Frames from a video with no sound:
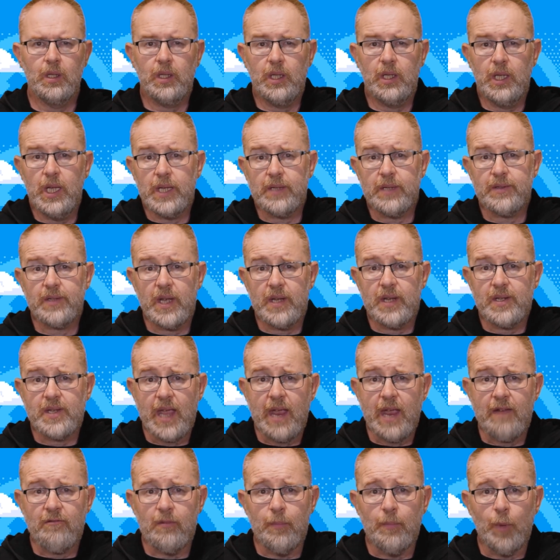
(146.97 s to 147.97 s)
Gearset's
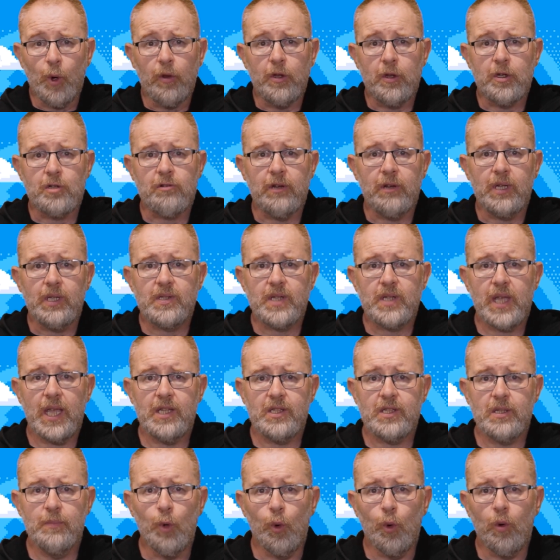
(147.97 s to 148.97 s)
error monitoring
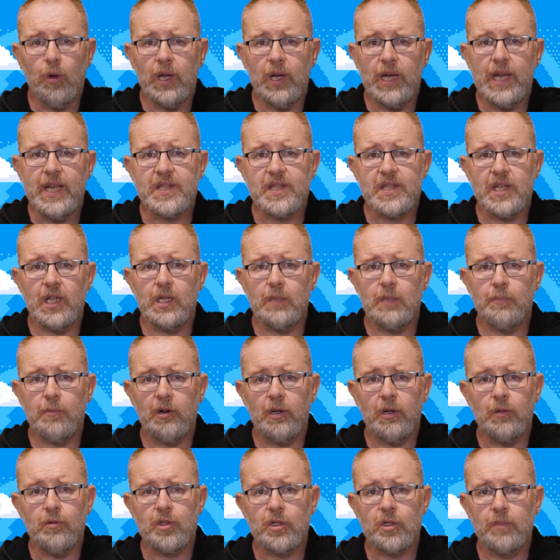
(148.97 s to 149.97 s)
takes a more holistic
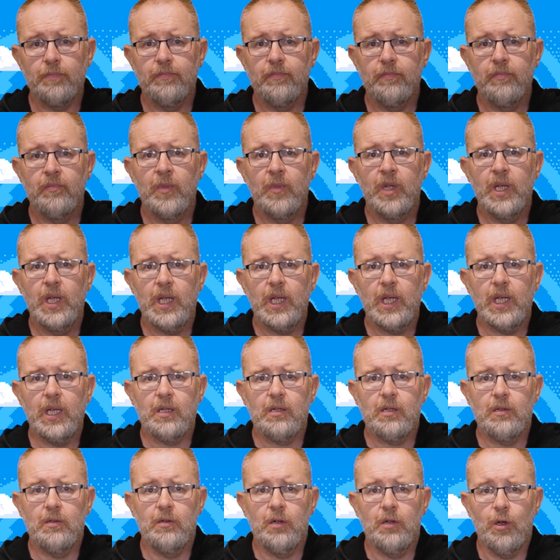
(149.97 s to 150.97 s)
approach. It
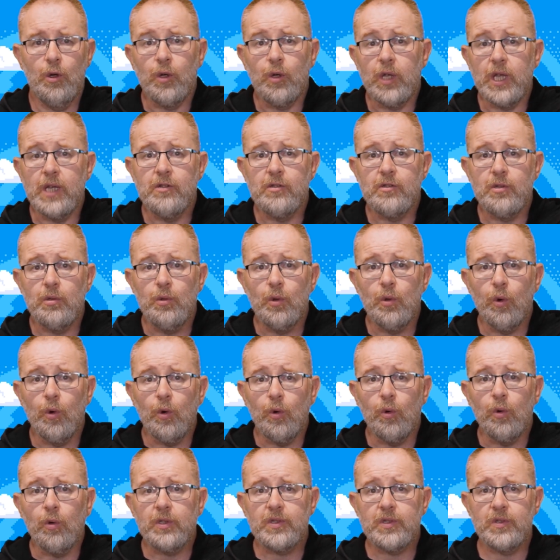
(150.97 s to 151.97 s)
can hook into your
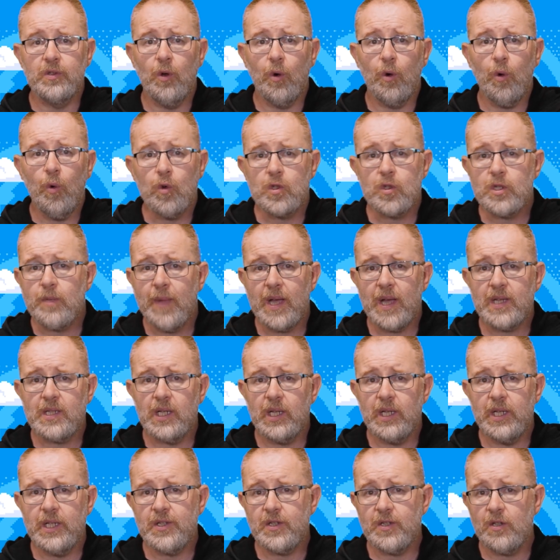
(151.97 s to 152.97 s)
orgs and
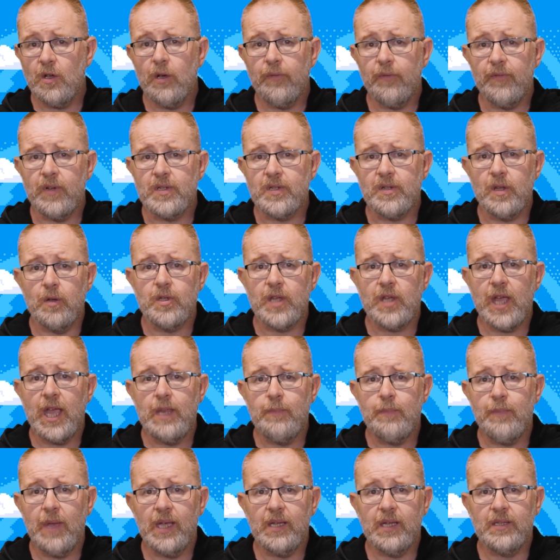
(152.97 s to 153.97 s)
automatically surface those
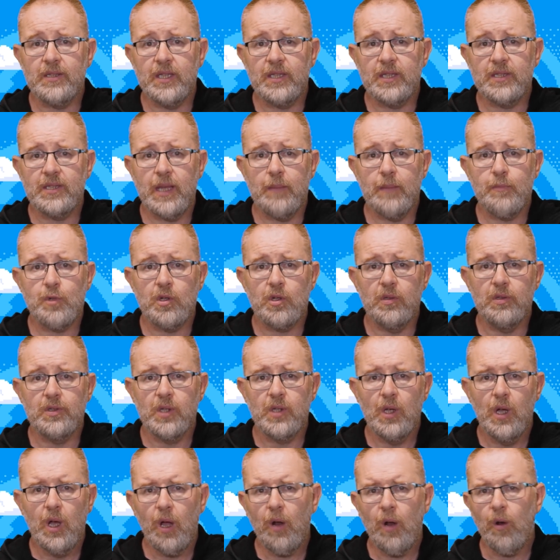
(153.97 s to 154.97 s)
Apex exceptions
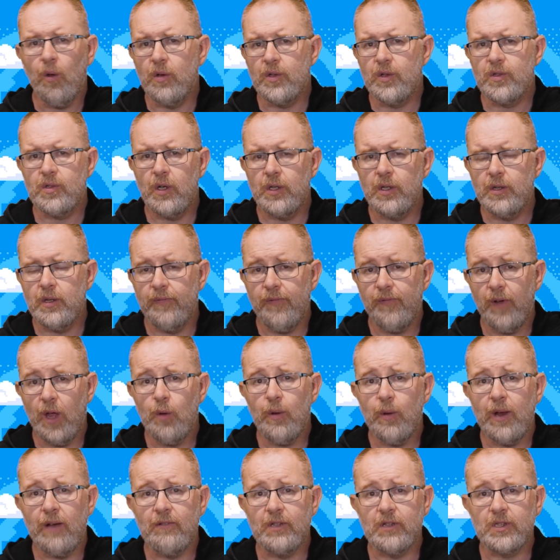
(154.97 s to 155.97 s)
alongside the
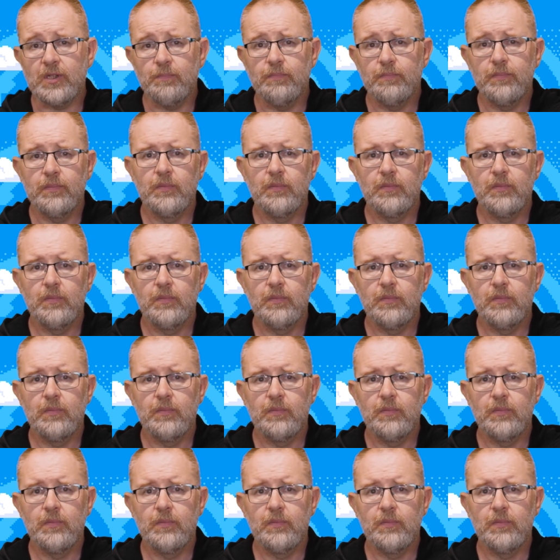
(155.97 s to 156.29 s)
flow errors.